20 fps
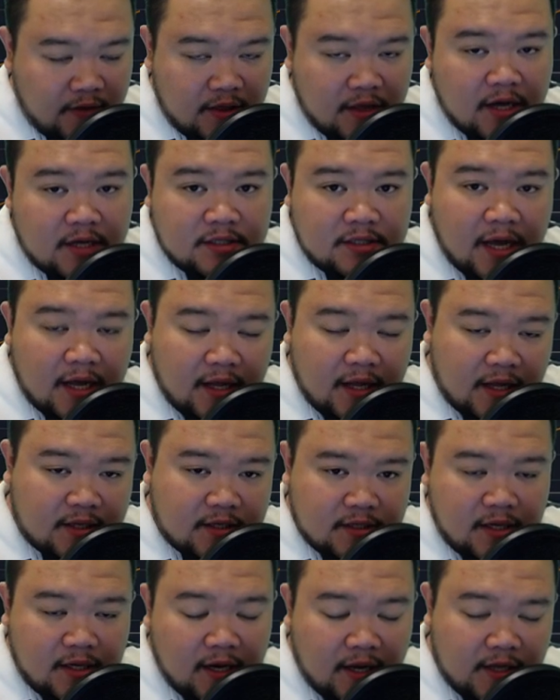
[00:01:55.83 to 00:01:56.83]
if it does
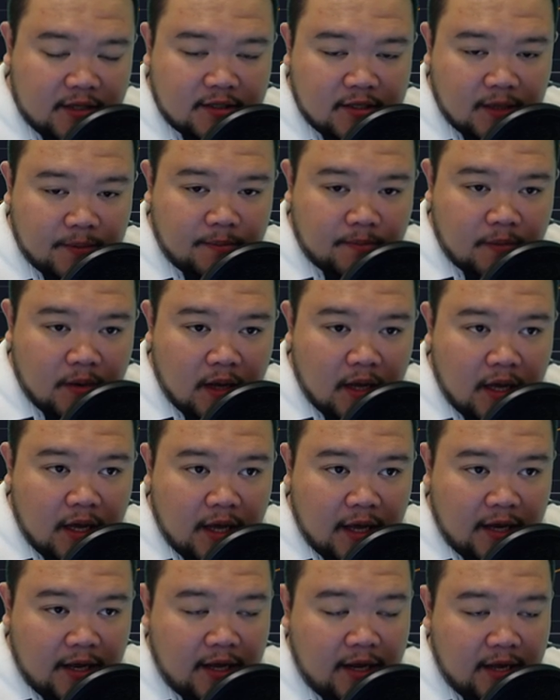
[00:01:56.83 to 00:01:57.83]
that, it's hitting
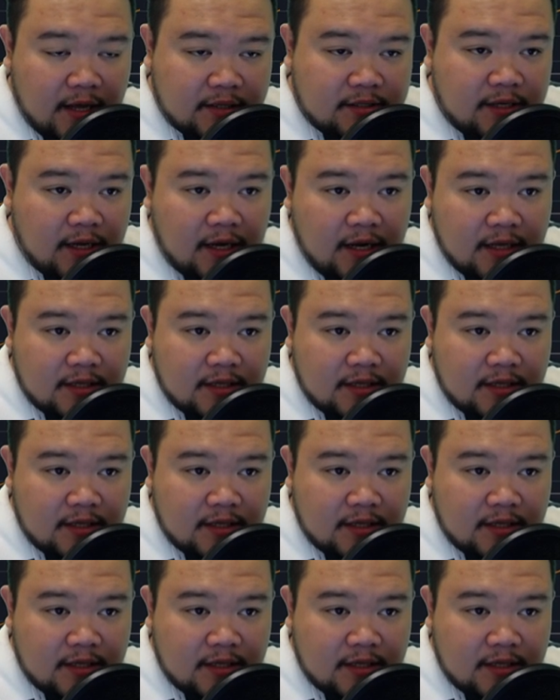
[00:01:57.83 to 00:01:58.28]
some it hit,